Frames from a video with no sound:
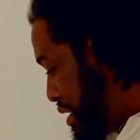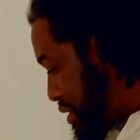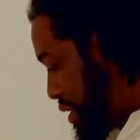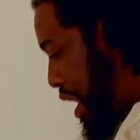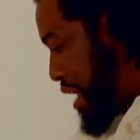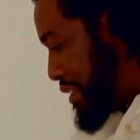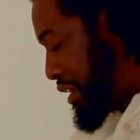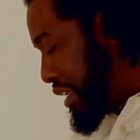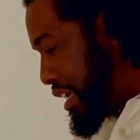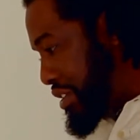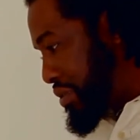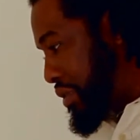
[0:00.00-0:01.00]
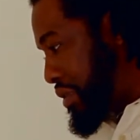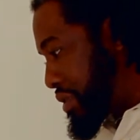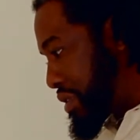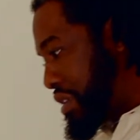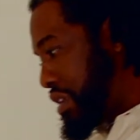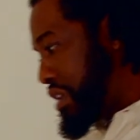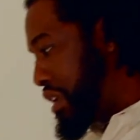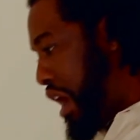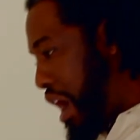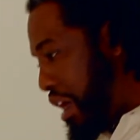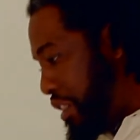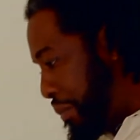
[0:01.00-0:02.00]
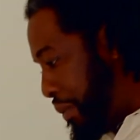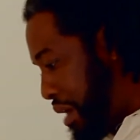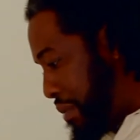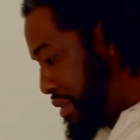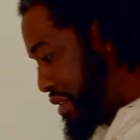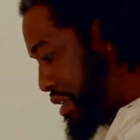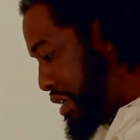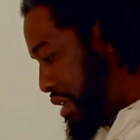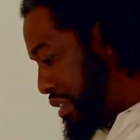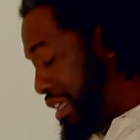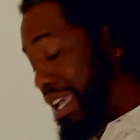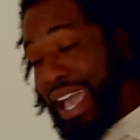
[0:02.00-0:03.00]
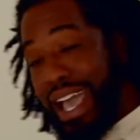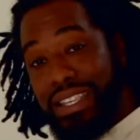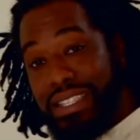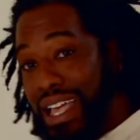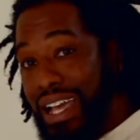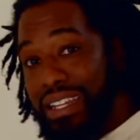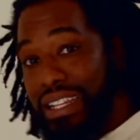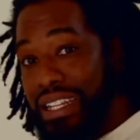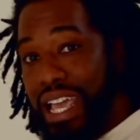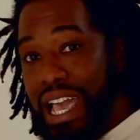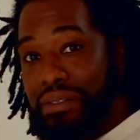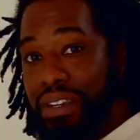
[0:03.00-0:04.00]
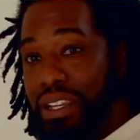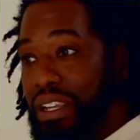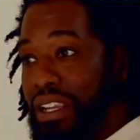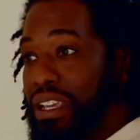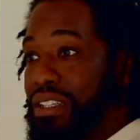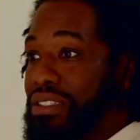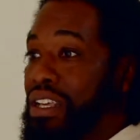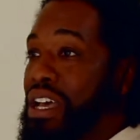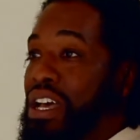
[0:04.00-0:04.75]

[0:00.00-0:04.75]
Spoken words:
So all the electrical's good, all the plumbing's good, the gas line didn't have any leaks.